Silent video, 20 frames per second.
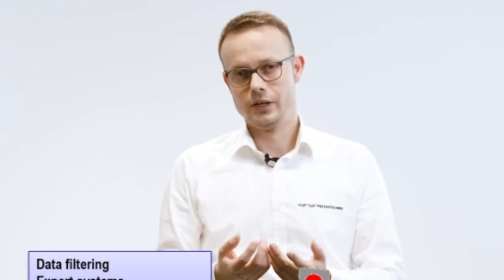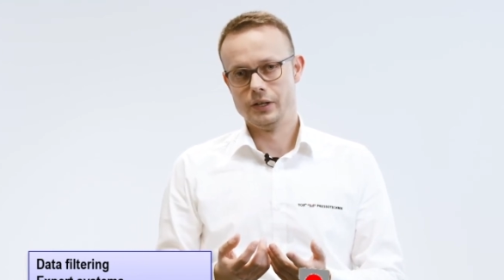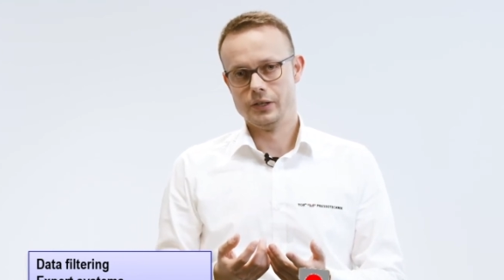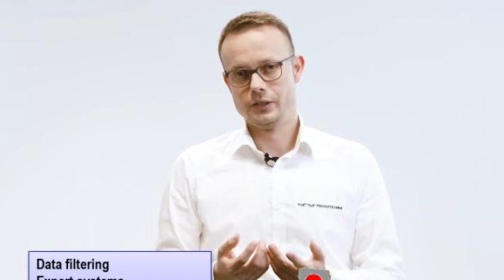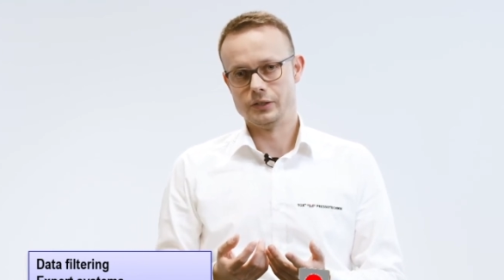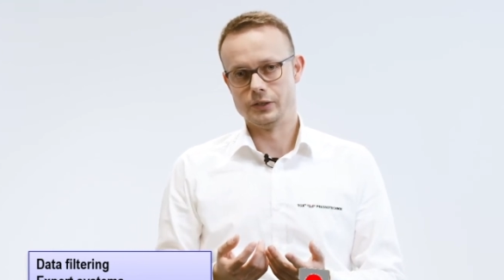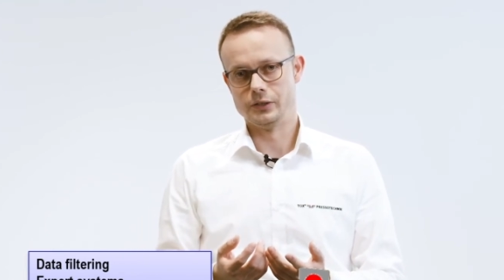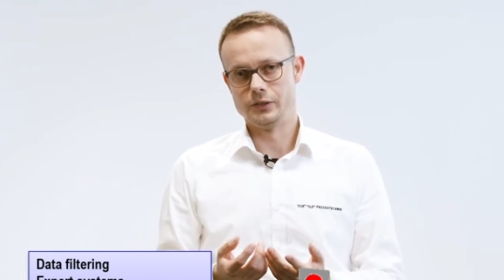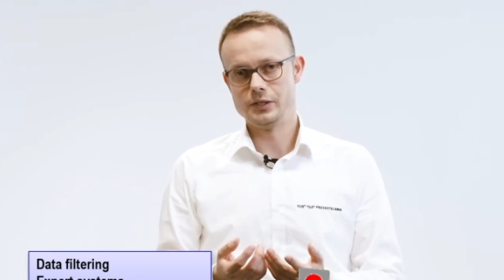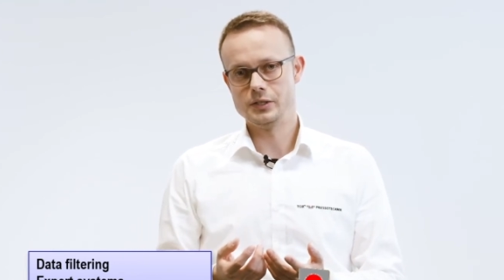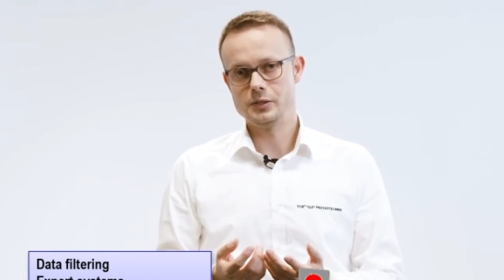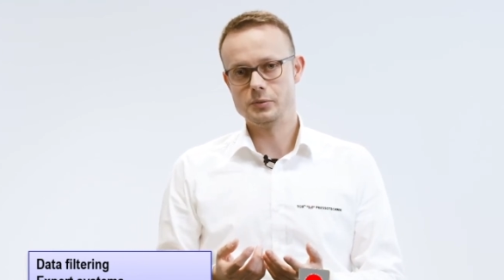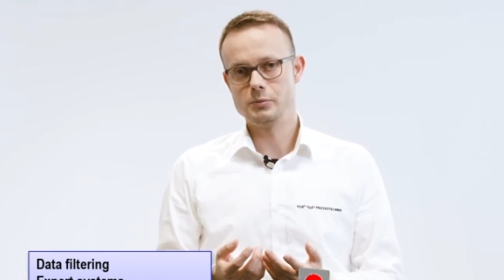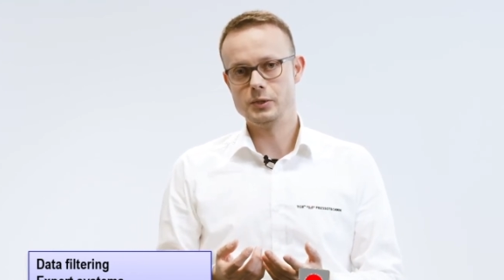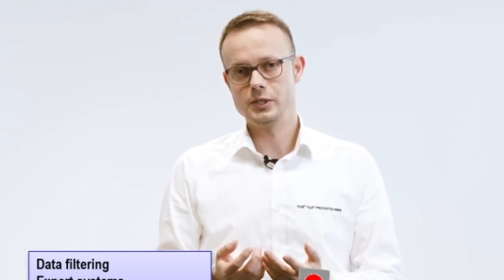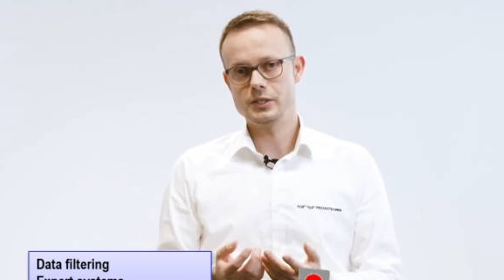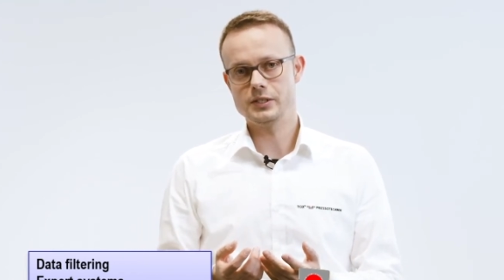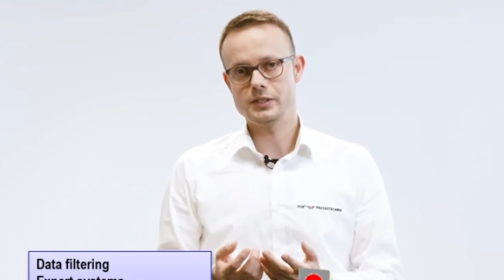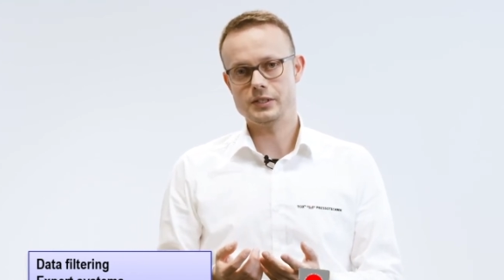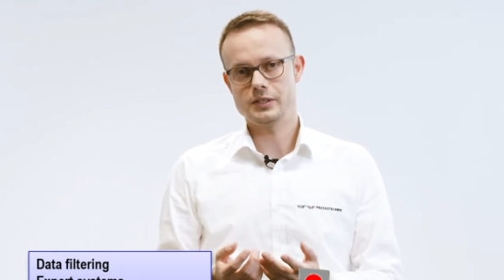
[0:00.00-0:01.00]
So this
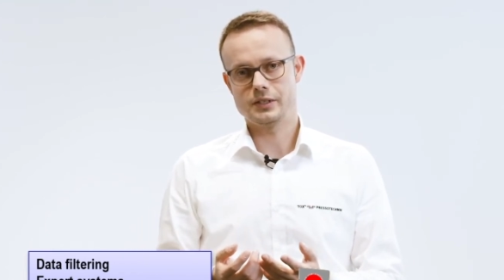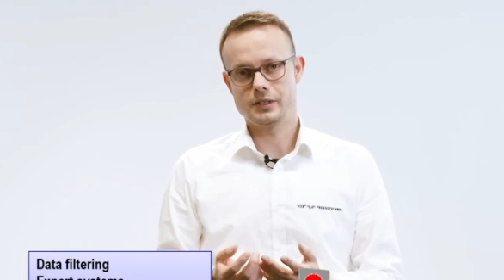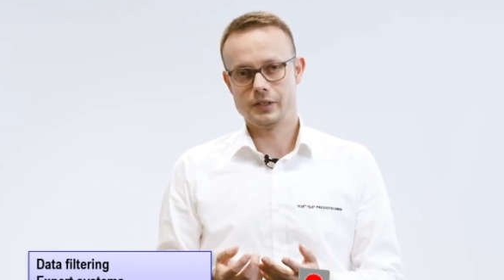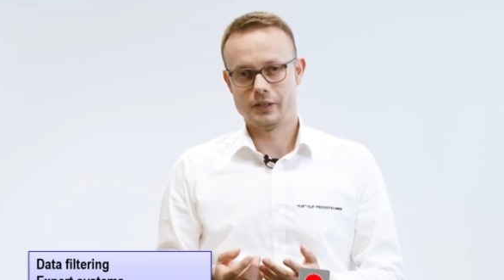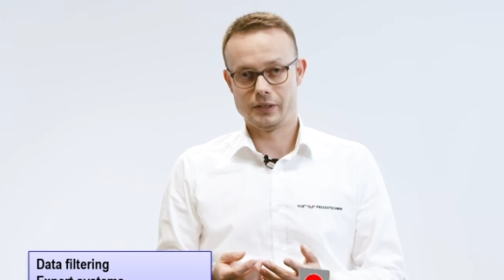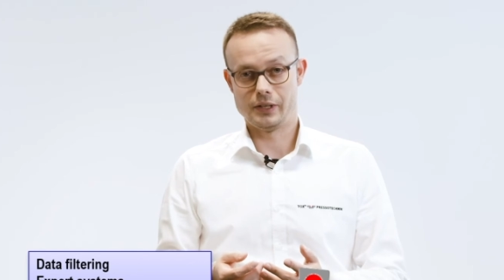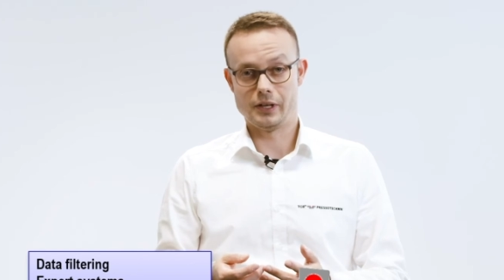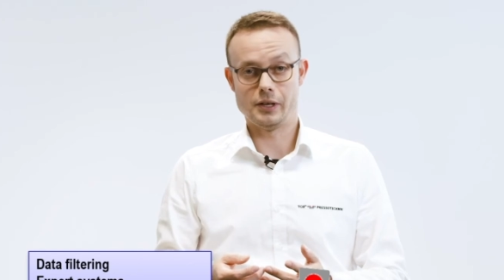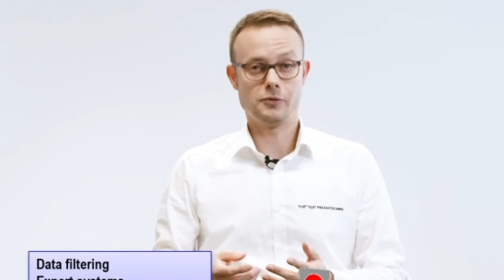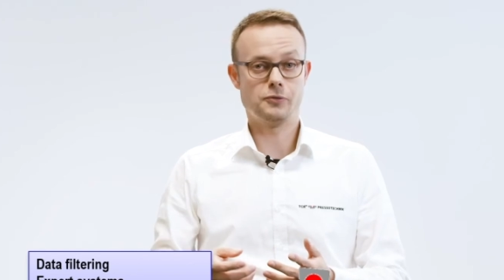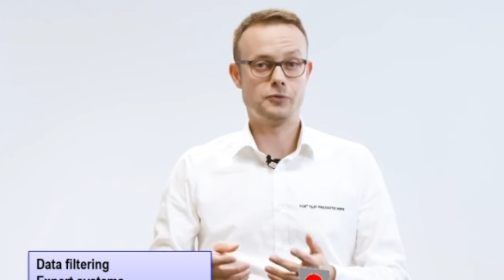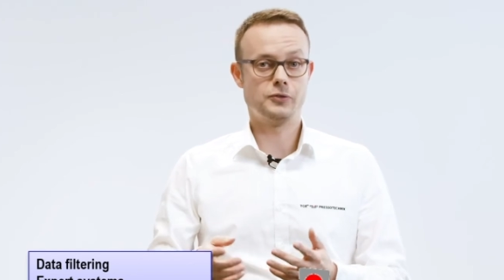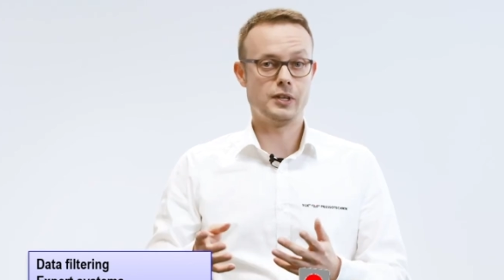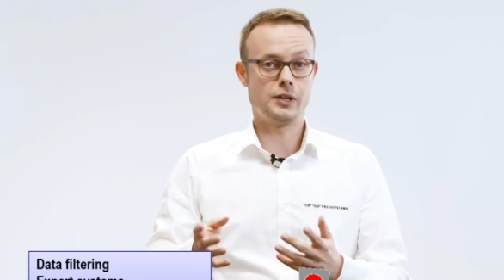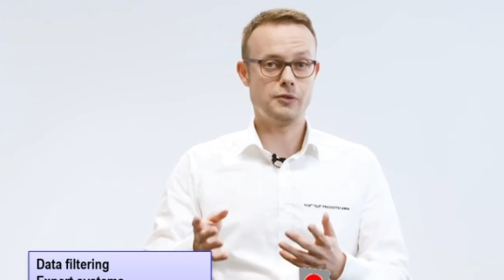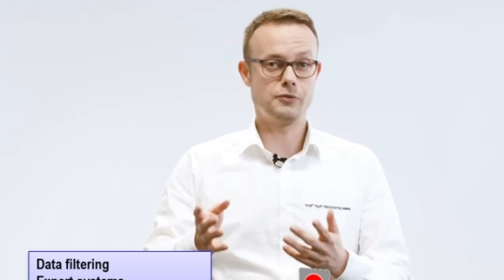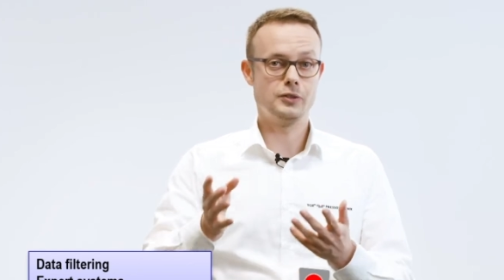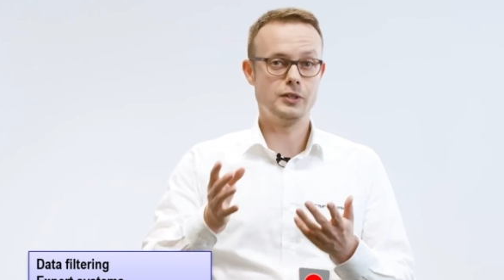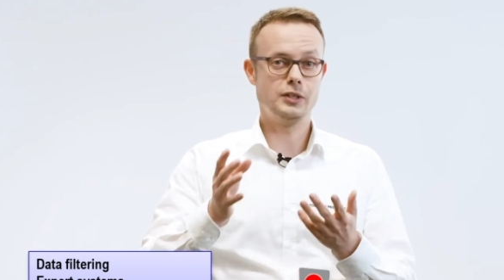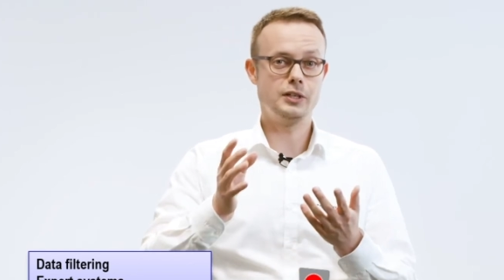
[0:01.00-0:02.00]
means there have
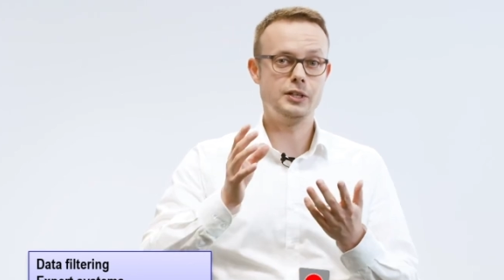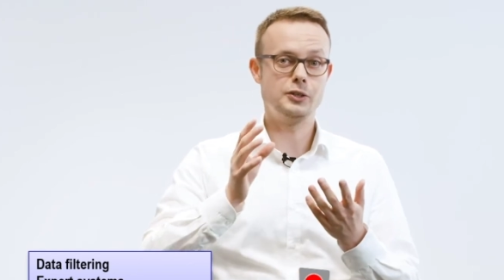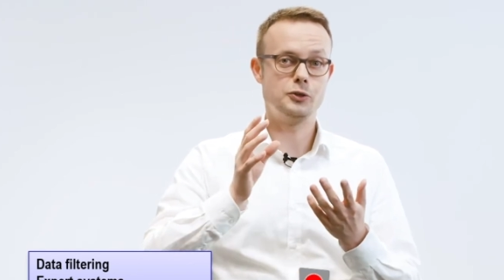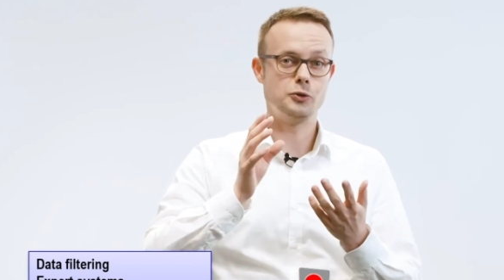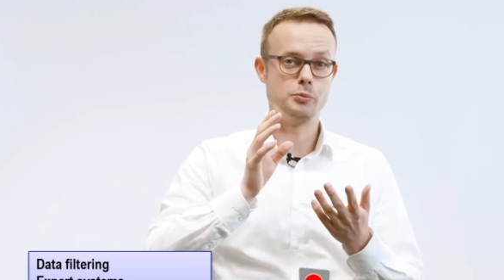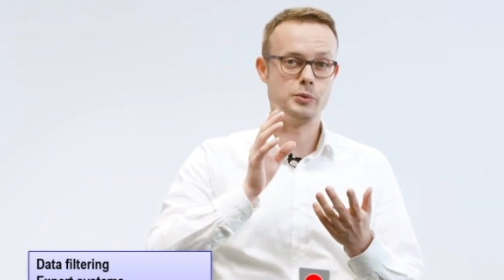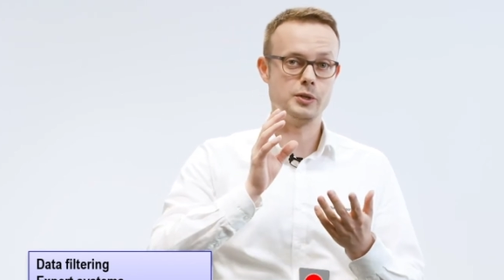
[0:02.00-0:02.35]
definitely to